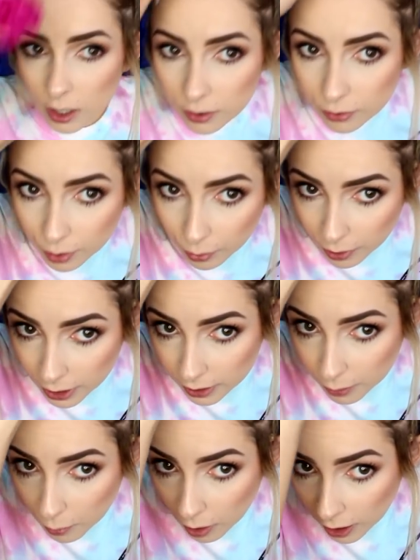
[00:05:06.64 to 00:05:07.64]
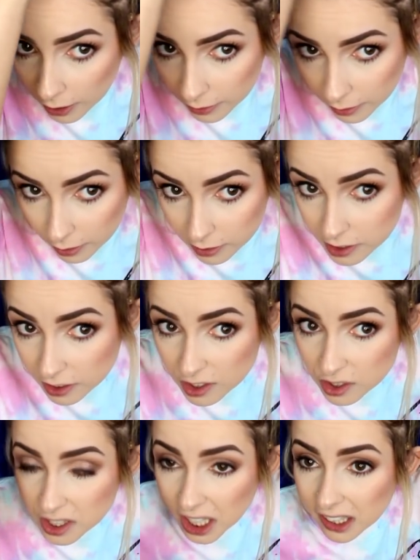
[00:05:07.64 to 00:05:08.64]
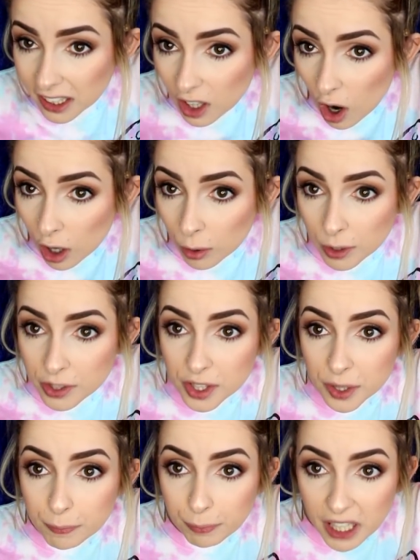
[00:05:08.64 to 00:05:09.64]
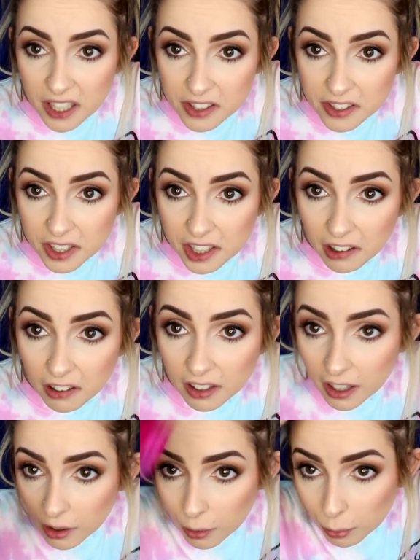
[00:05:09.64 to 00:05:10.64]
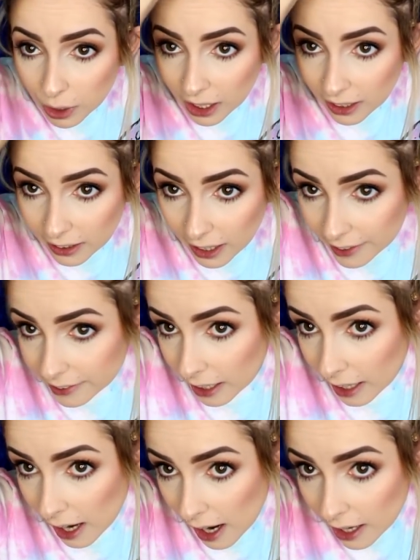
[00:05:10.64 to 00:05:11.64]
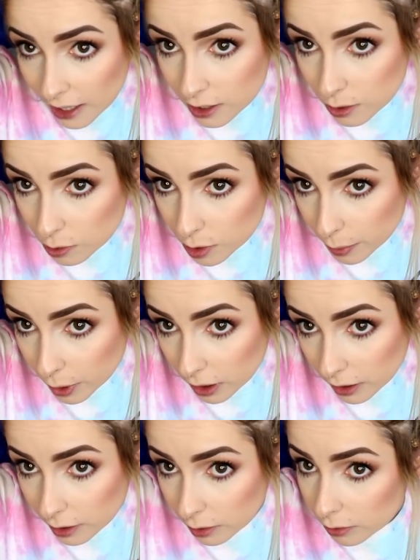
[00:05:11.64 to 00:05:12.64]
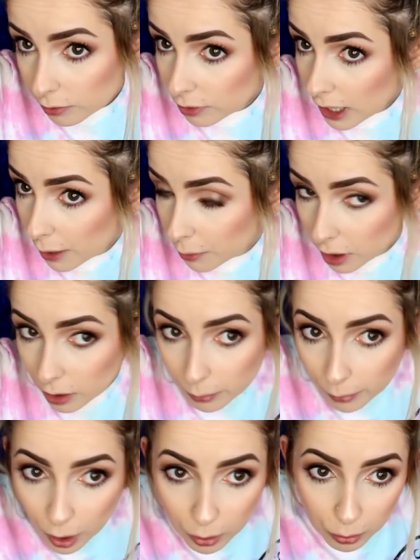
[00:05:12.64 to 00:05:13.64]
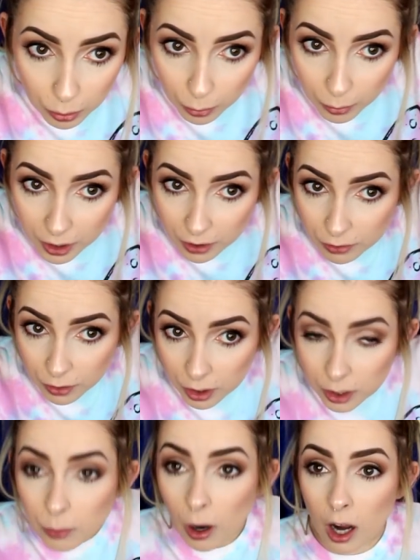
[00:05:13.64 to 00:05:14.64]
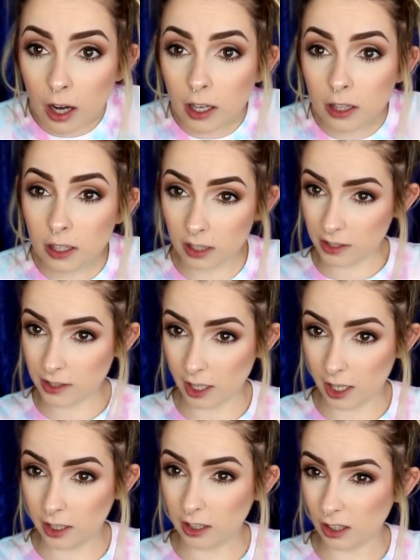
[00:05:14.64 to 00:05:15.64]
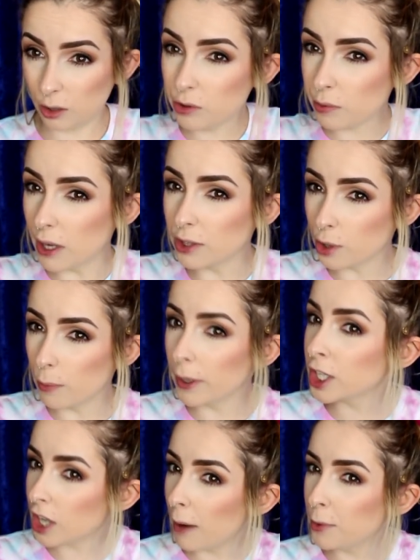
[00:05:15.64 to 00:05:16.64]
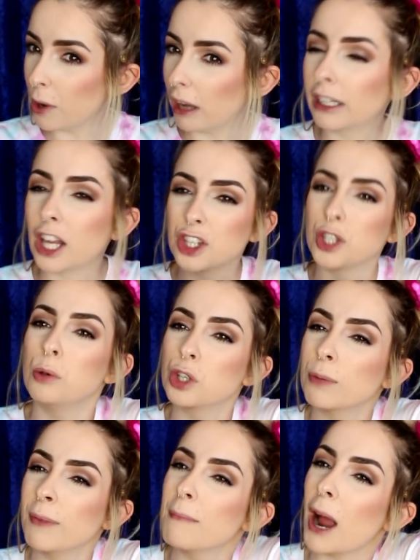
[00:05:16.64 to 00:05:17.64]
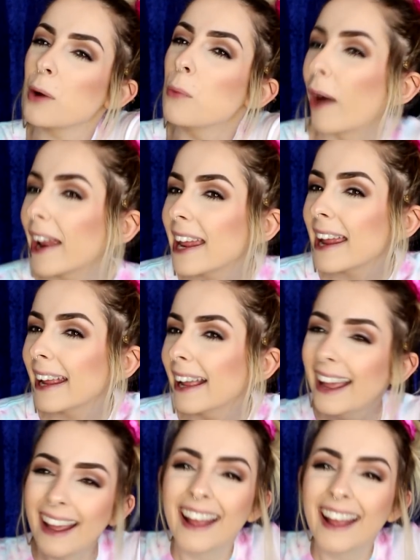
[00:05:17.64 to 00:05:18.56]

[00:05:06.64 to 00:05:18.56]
And if you really want, see, because there's kind of like an awkward space here and I don't really like that. So just put a little flower or bow or whatever you want. And then it's like, you spent so much time doing this, you should be my wedding